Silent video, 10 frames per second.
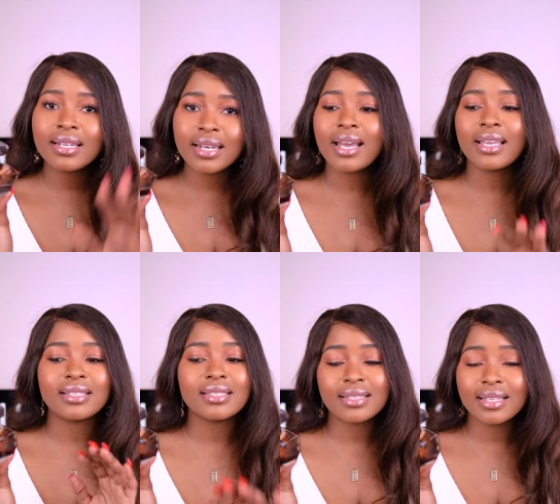
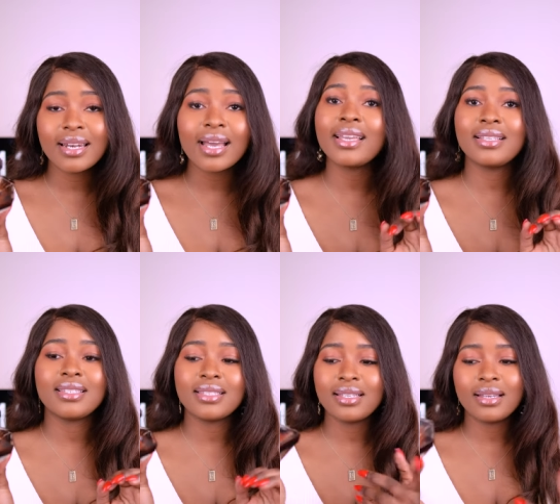nice,
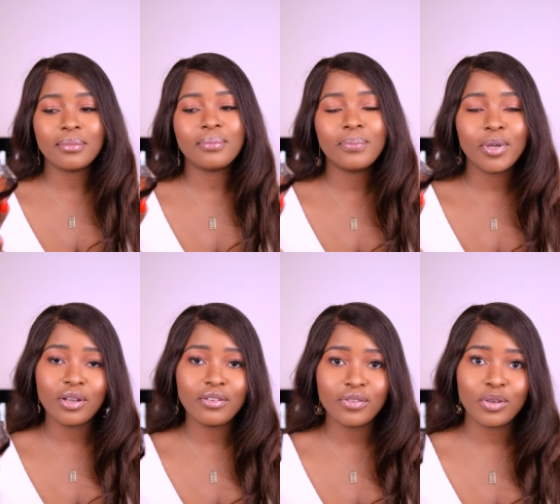nice
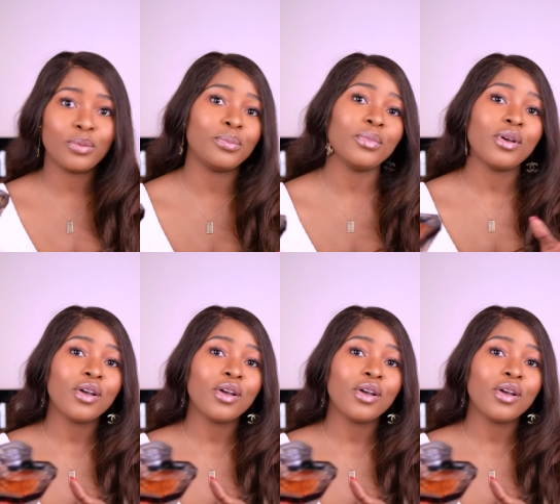perfume